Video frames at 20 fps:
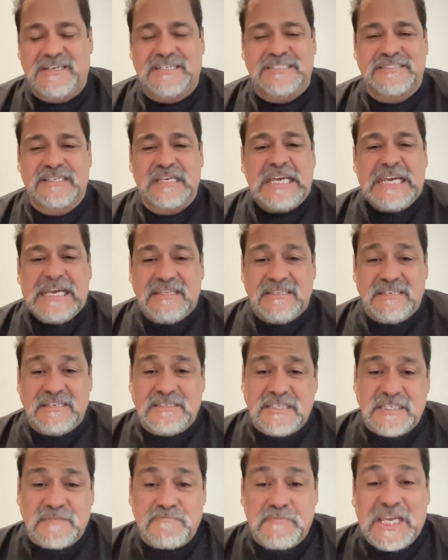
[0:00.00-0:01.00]
because
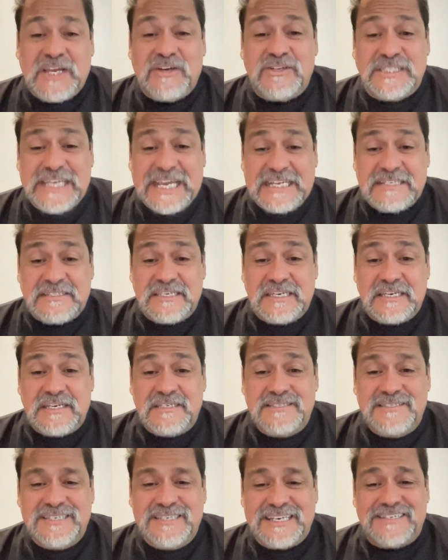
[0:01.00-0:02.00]
this is me on day
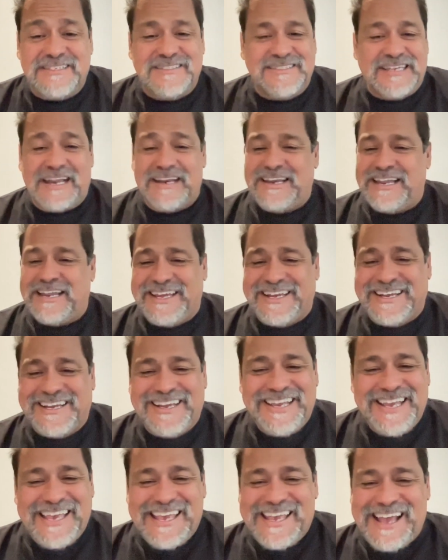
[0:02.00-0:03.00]
6, and it's not
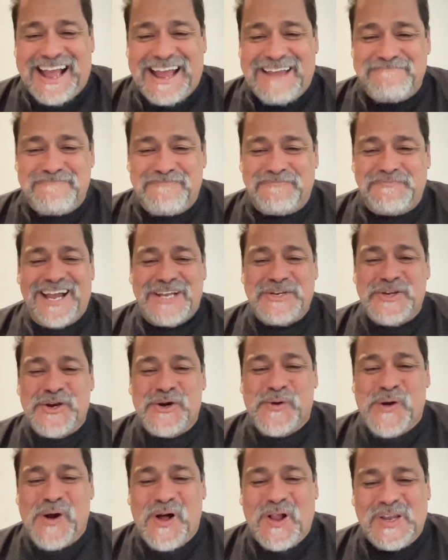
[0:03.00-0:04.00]
like I
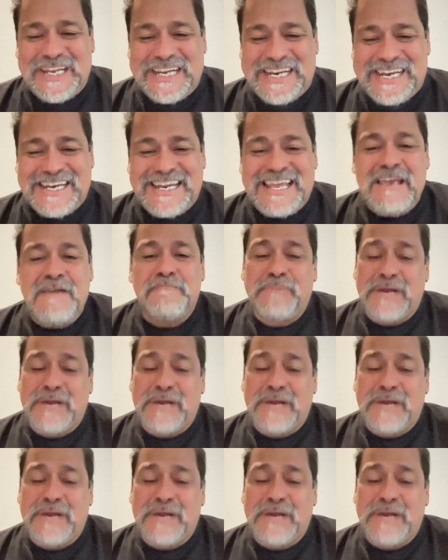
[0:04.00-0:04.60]
know all,